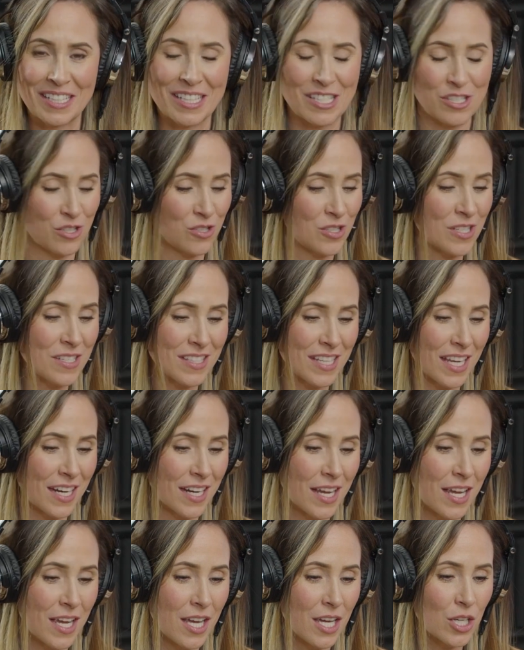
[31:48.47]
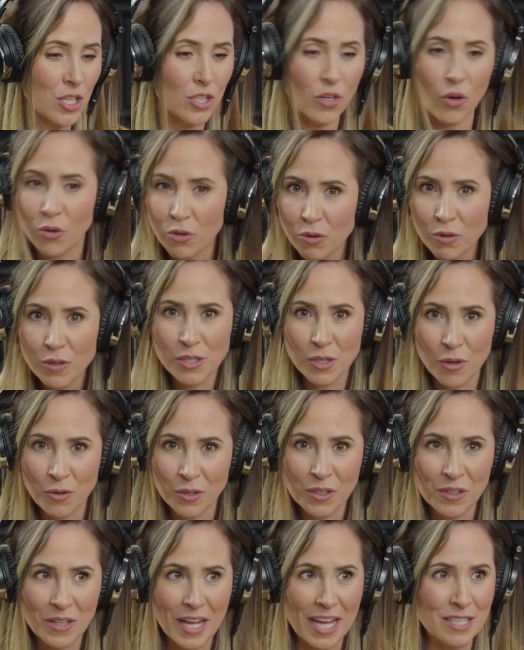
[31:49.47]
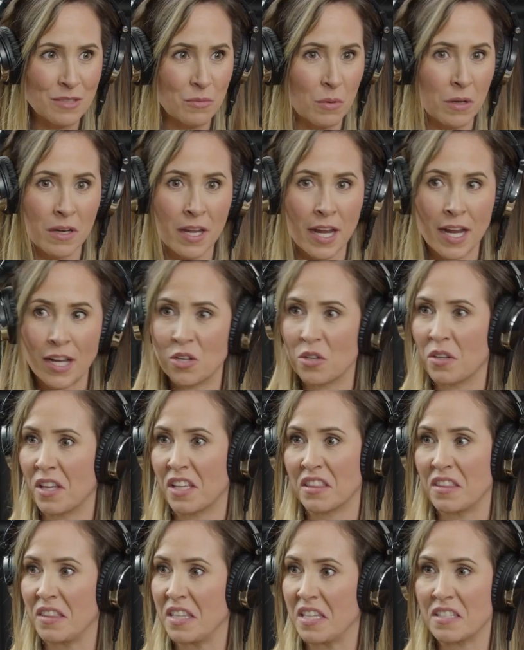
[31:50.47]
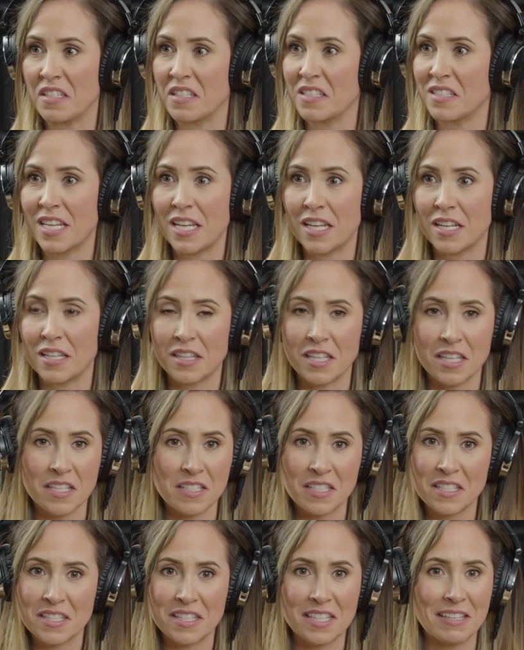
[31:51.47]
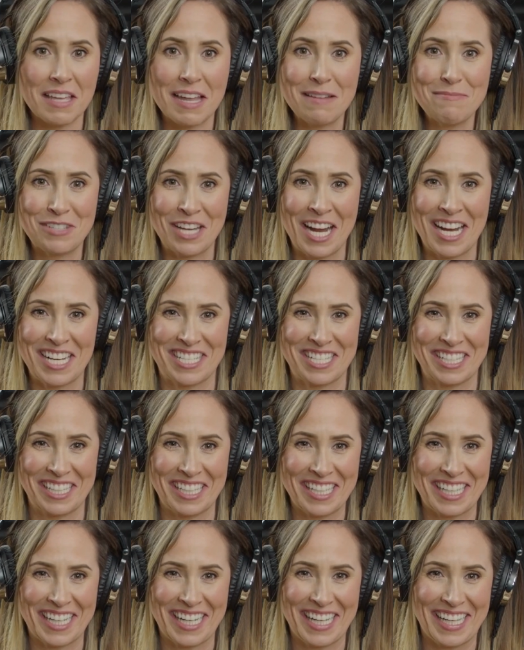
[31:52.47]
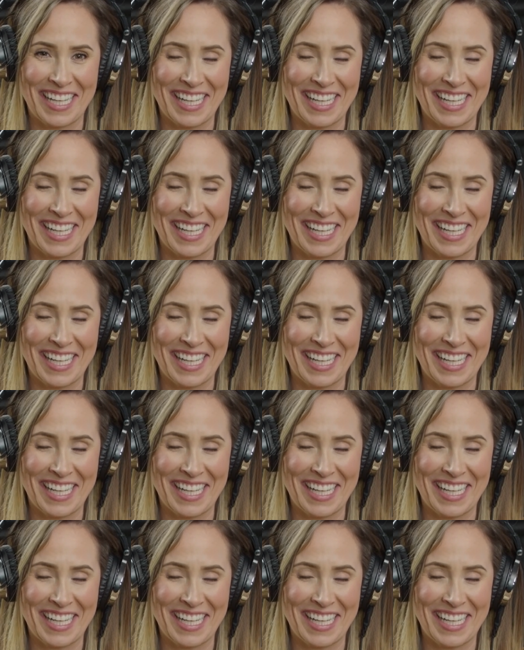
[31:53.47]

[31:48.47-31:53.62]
Did you just go to a yoga class one day and you're like, this is it. This is the game changer?